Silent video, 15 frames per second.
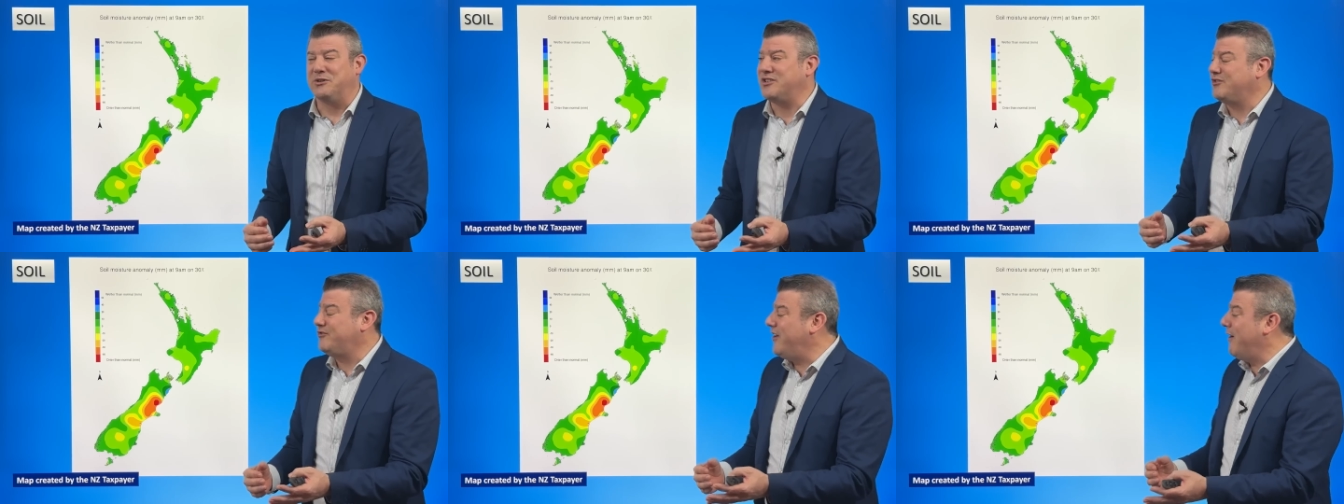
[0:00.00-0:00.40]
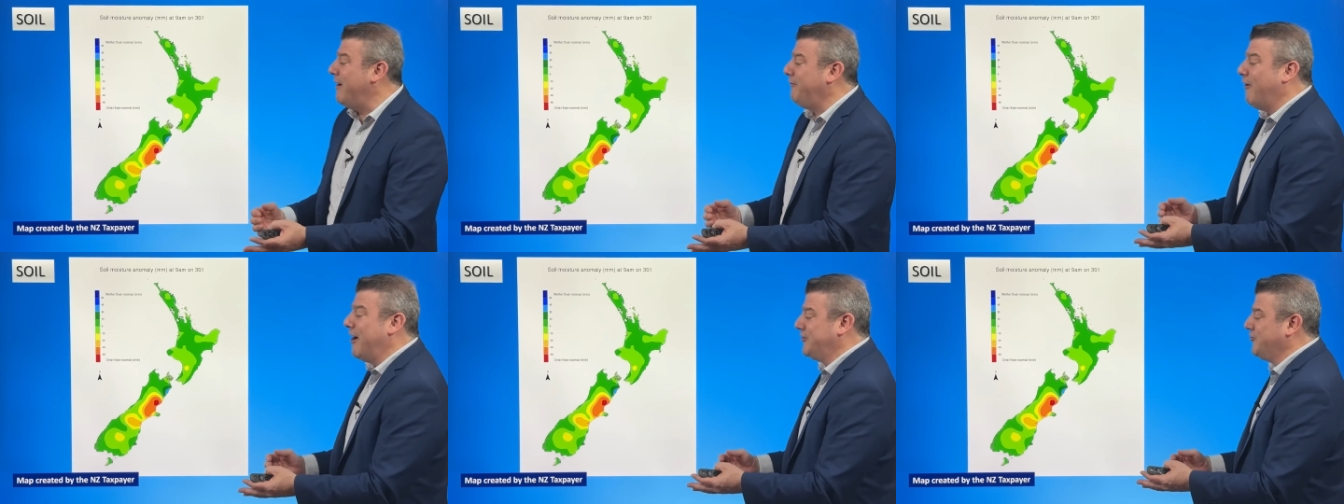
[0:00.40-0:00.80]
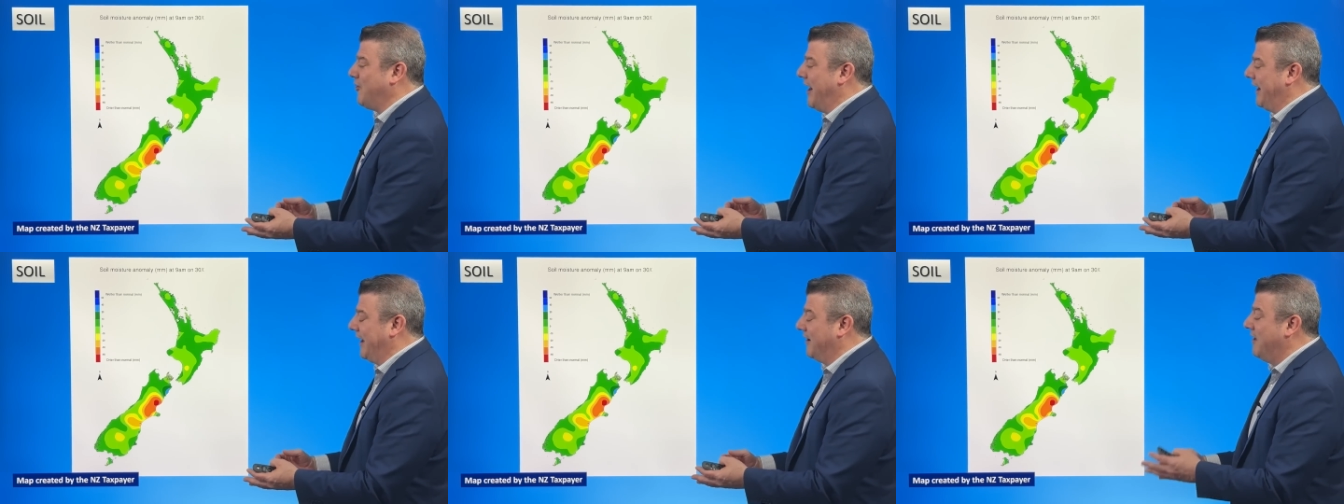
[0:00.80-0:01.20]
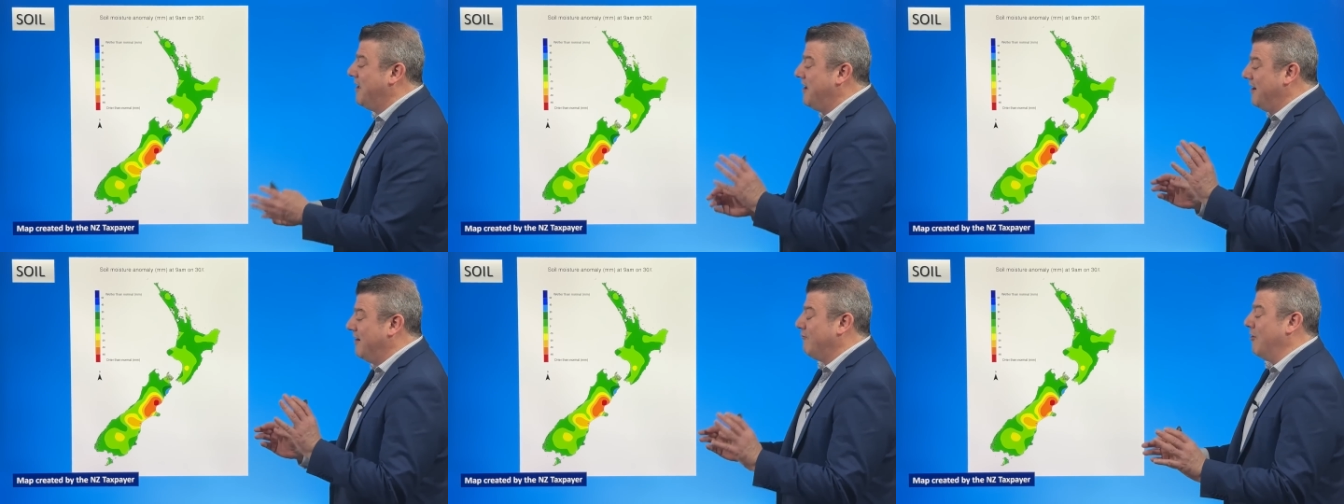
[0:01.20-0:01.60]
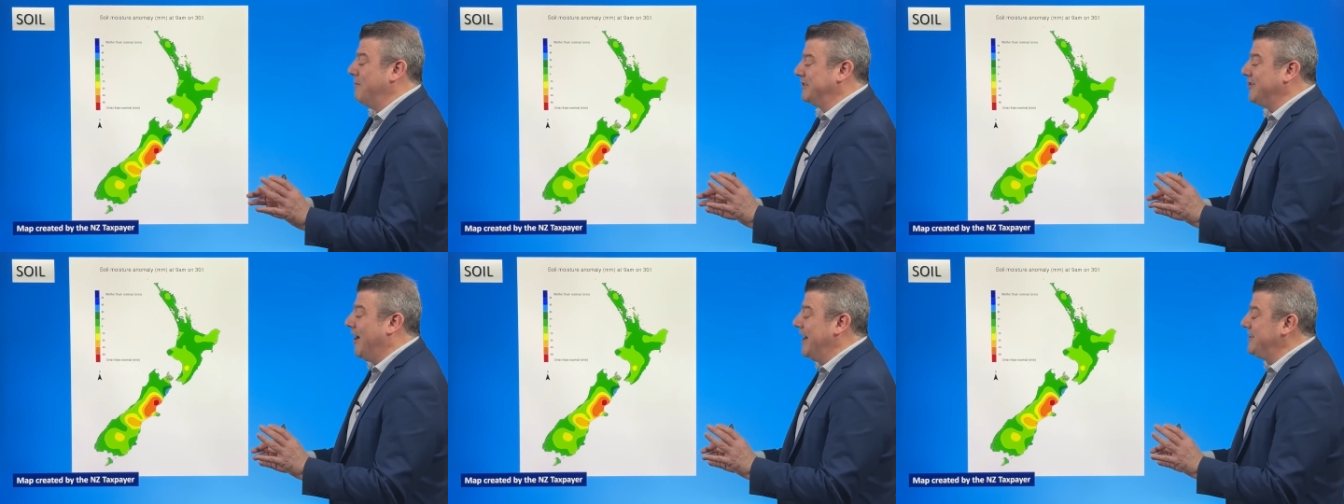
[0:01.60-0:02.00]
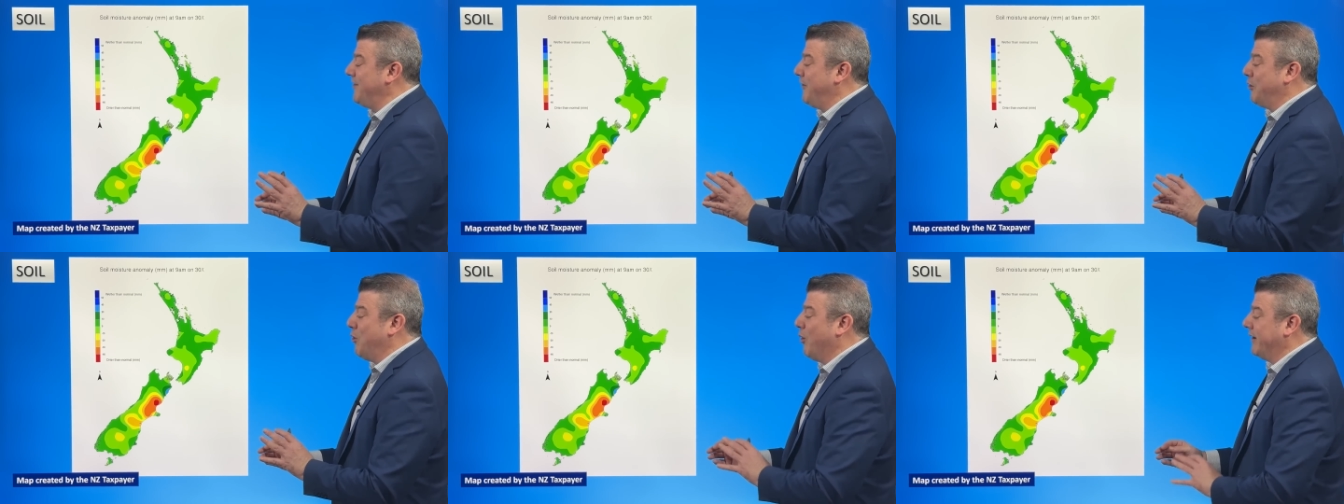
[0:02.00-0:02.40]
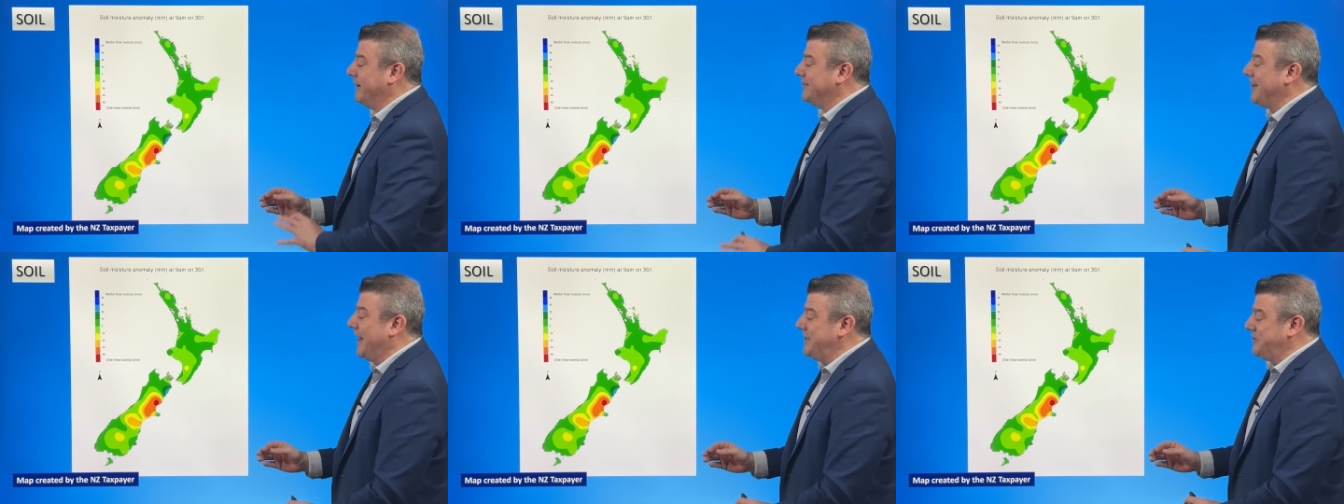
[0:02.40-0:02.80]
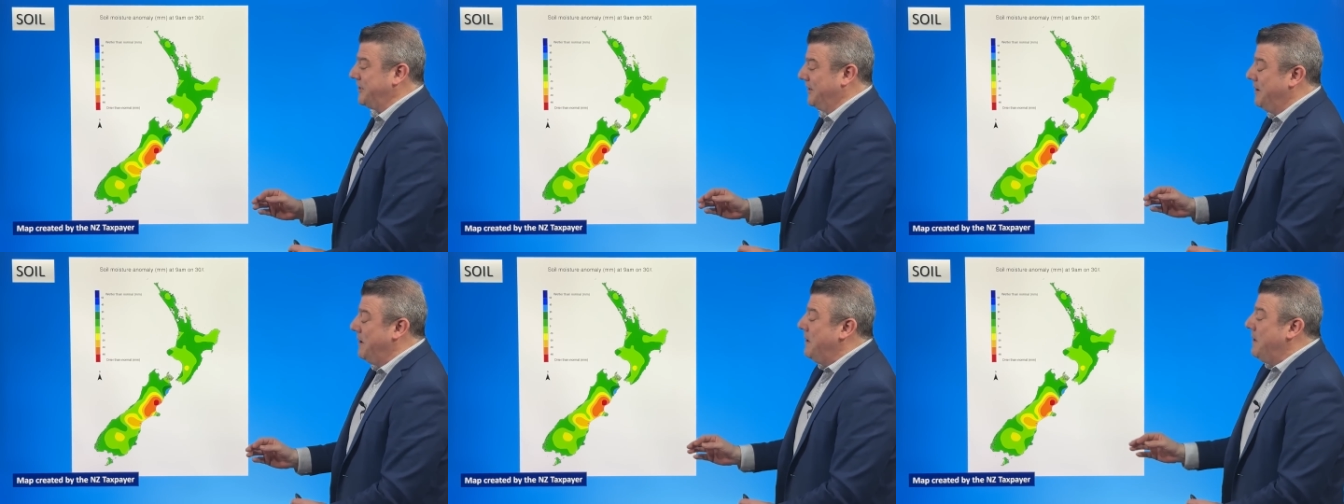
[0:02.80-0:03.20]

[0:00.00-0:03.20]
which is very frustrating from a scientific organization.